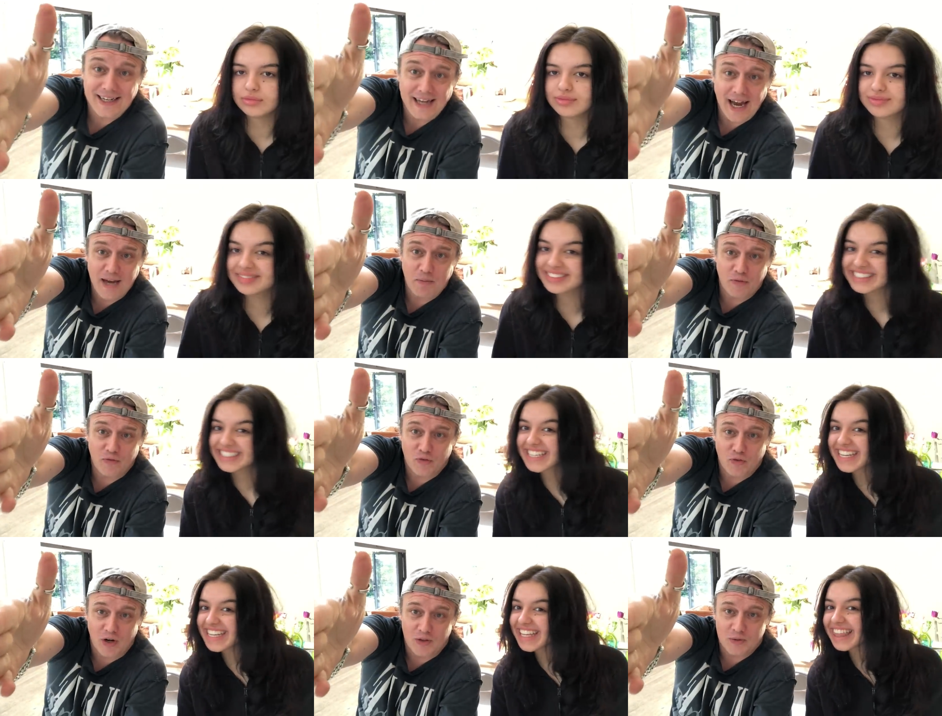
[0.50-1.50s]
Speaker 1: Game of
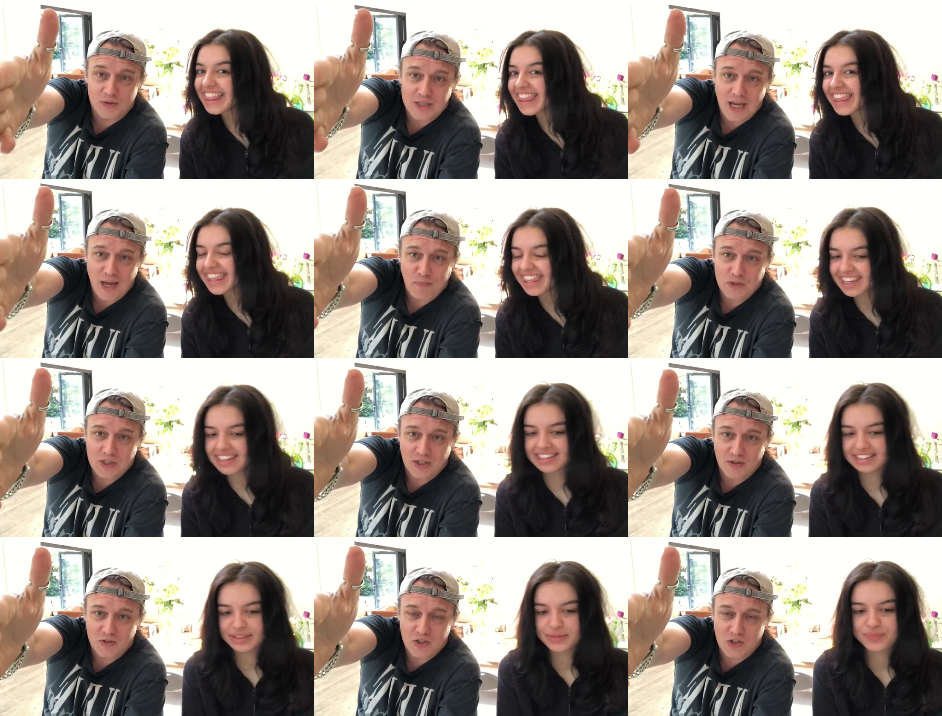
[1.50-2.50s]
Thrones
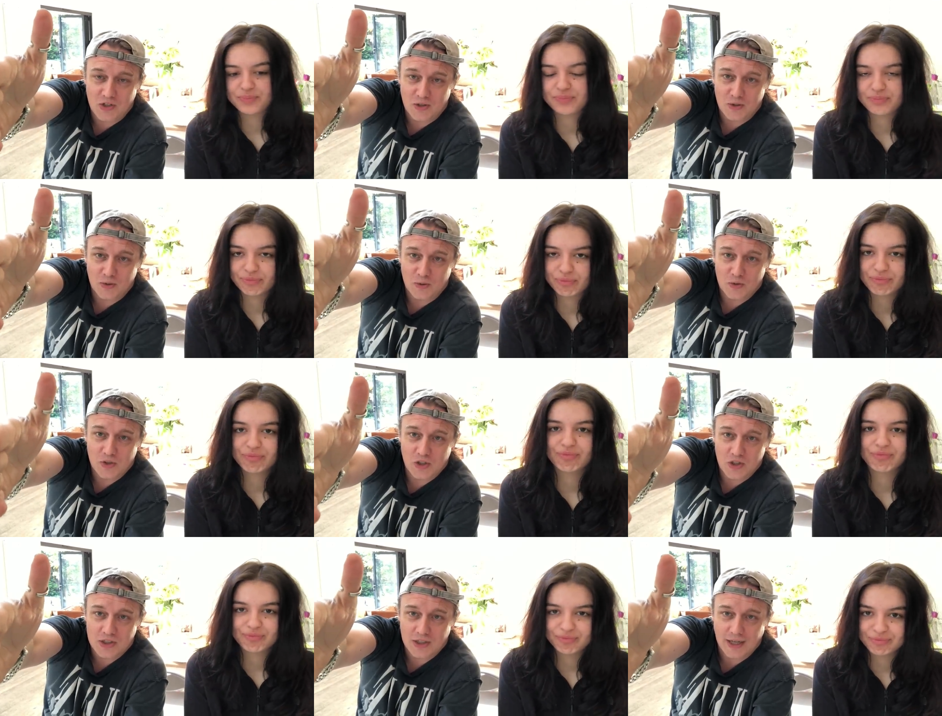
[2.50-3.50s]
episode 2
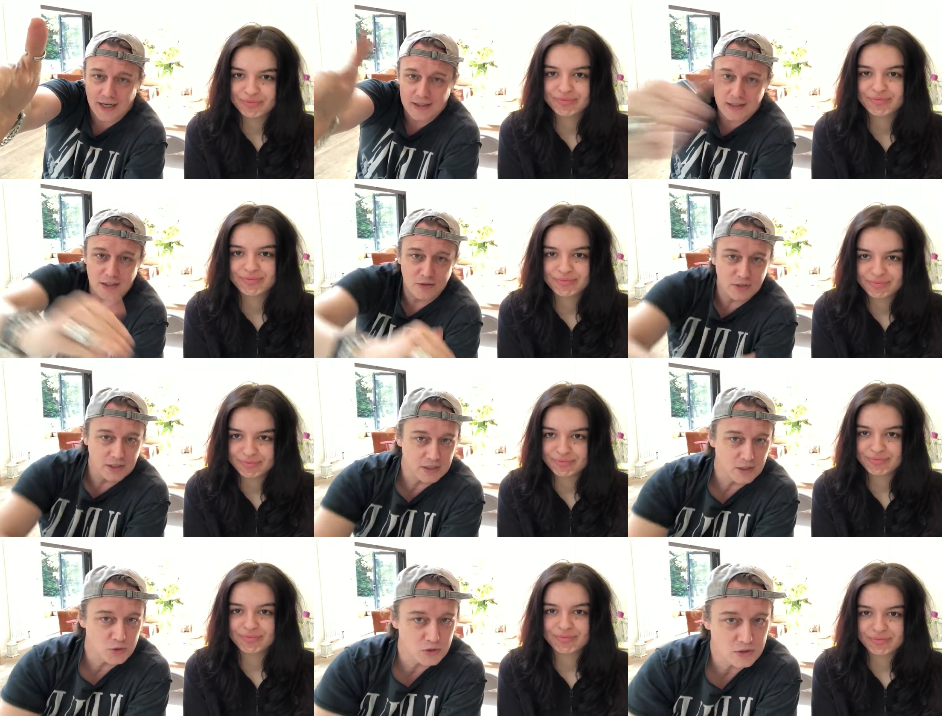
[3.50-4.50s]
just allowed ourselves the
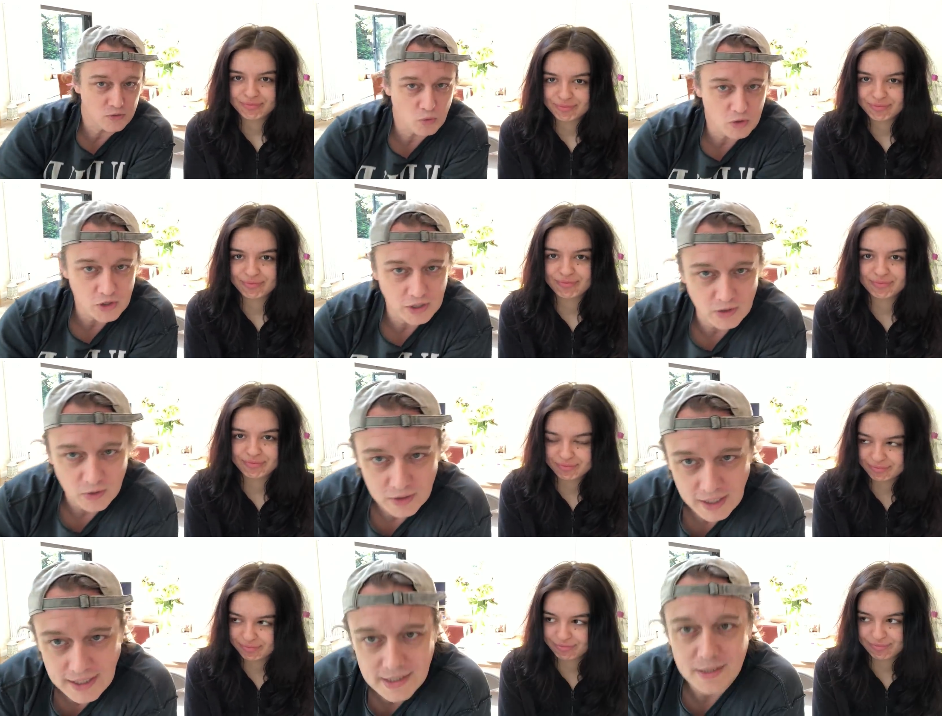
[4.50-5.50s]
indulgence of watching it on
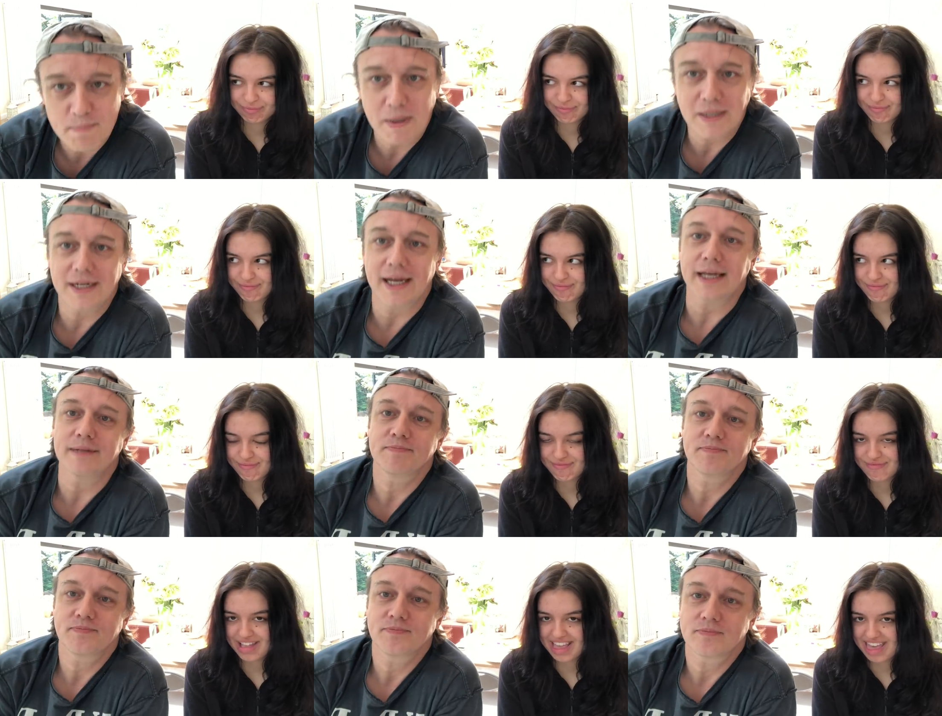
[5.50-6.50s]
Easter Monday.
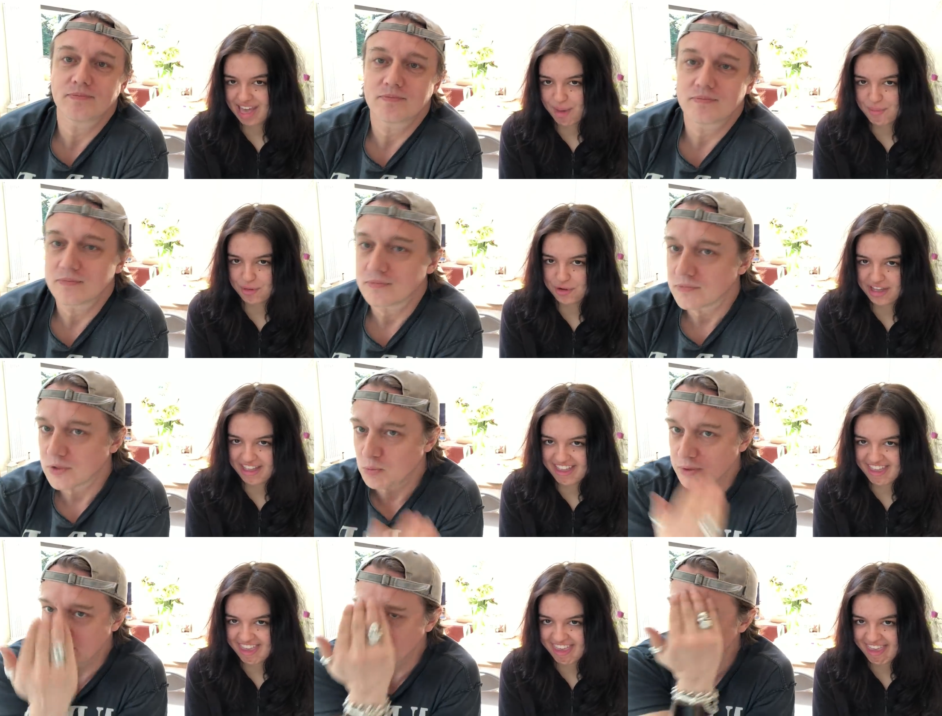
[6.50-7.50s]
Yeah, boy. We
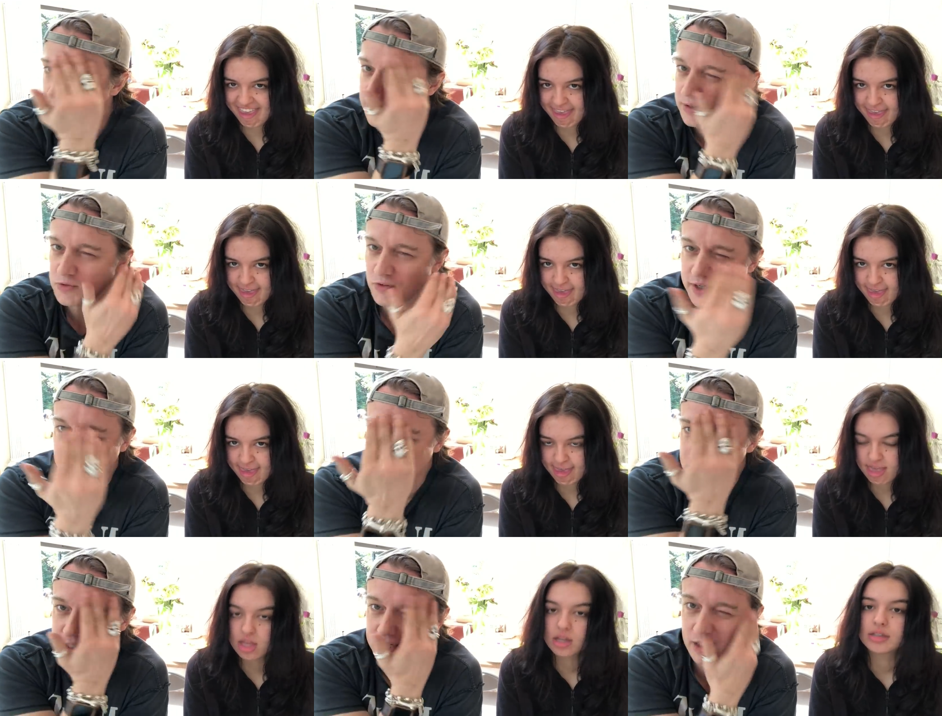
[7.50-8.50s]
didn't it's funny. I
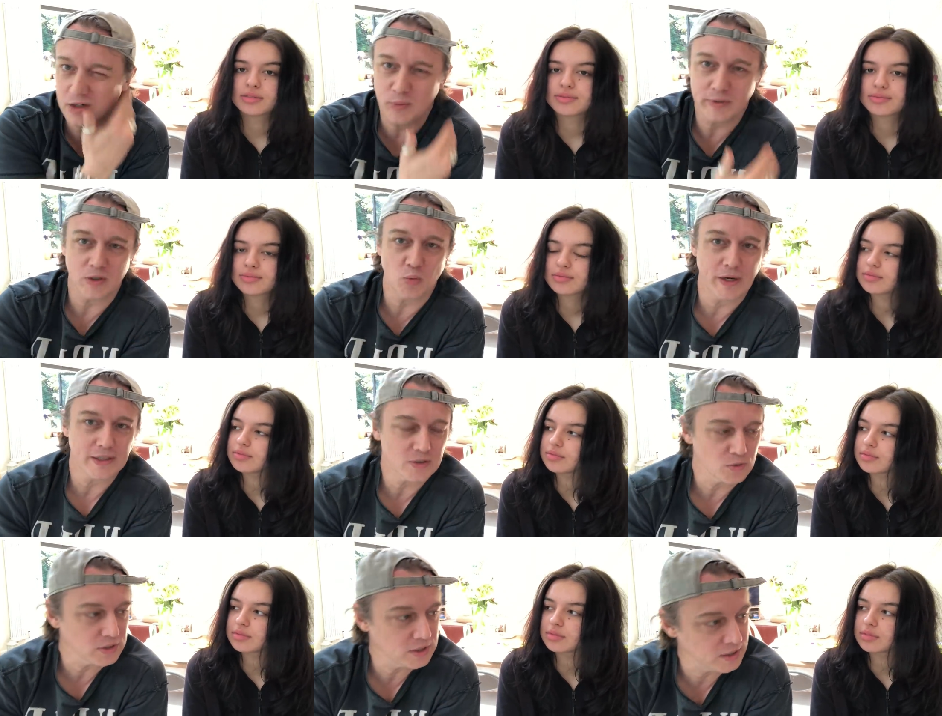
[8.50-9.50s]
was thinking, "Oh, we've got to wait
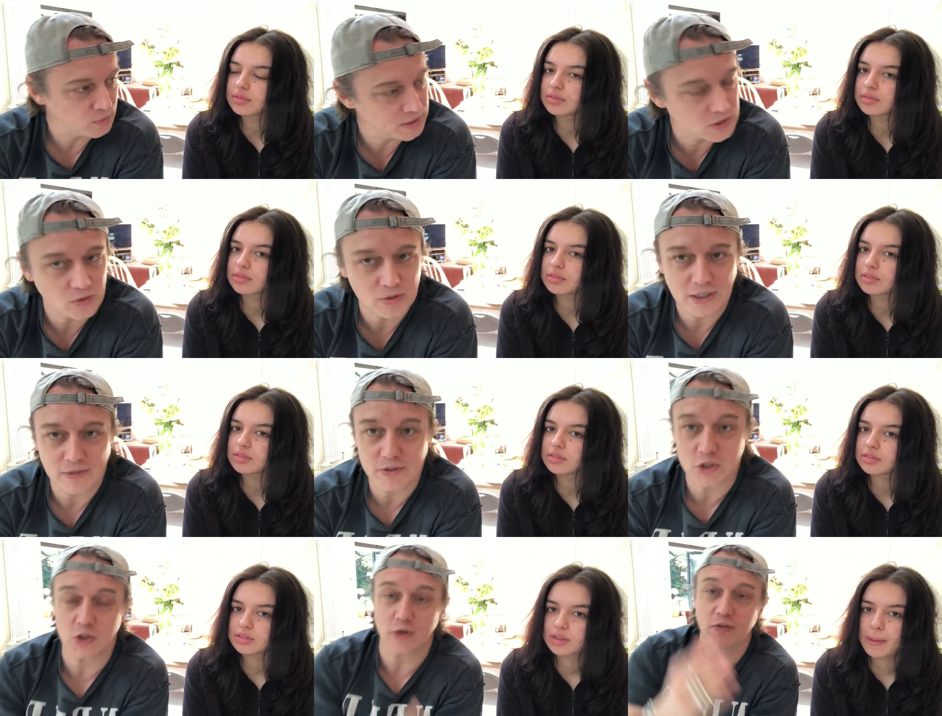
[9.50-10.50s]
until tonight when it's on
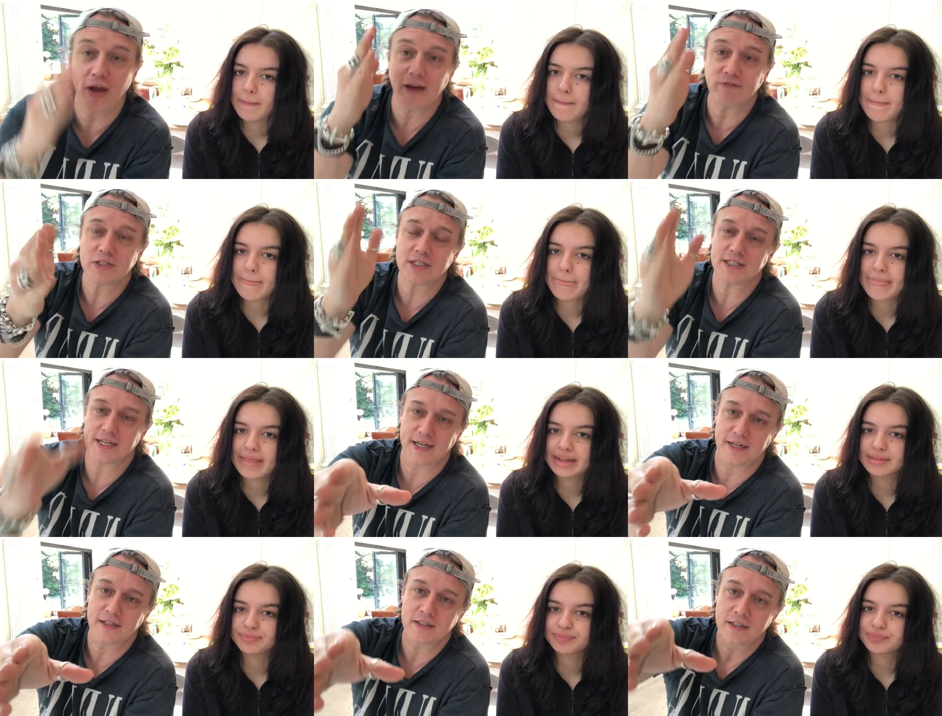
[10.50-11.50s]
television." So if you haven't
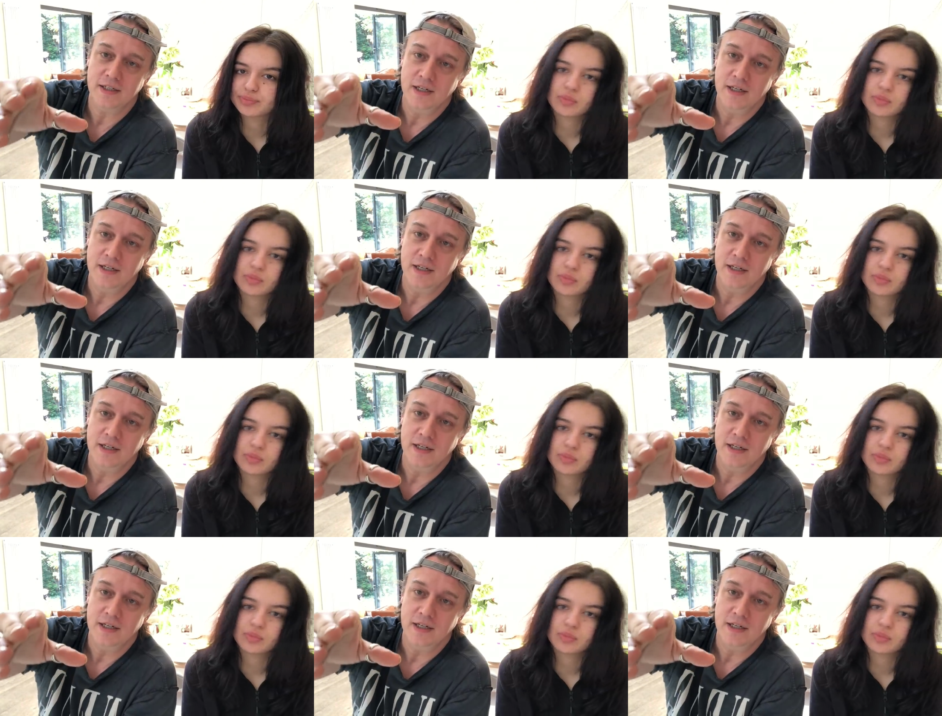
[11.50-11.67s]
seen